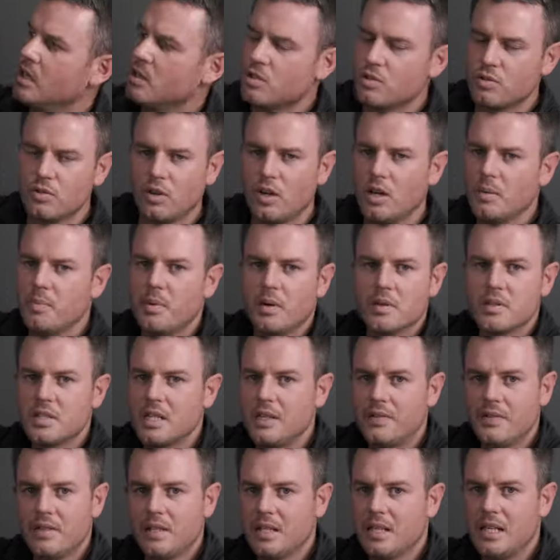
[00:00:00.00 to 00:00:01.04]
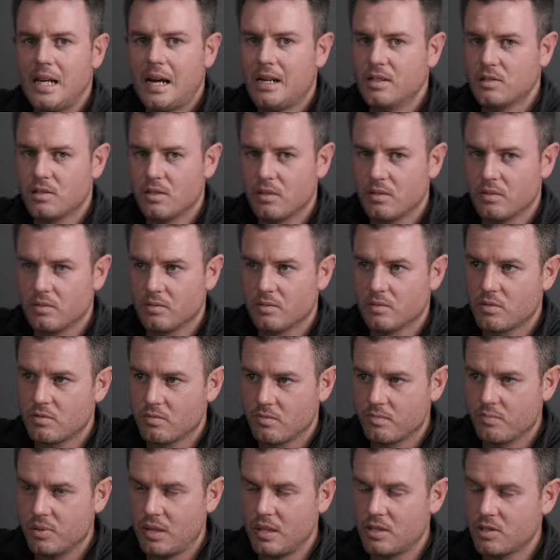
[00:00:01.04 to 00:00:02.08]
tripods and everything catch on
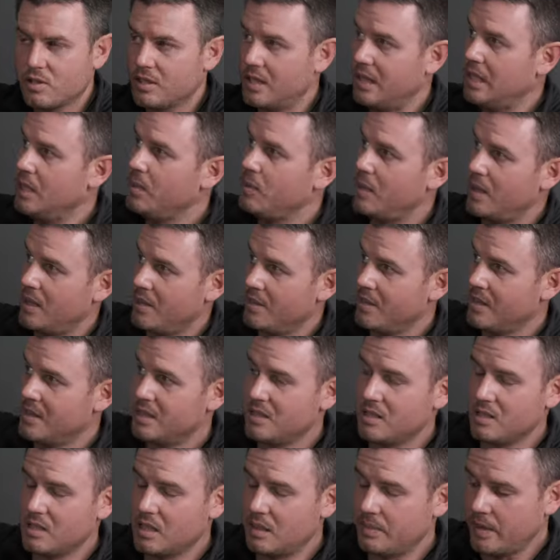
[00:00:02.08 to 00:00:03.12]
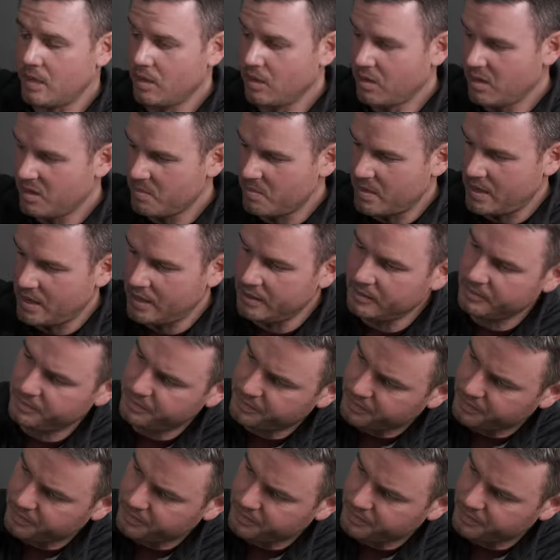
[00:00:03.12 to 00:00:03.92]
branches anyway. This is going to be a nightmare.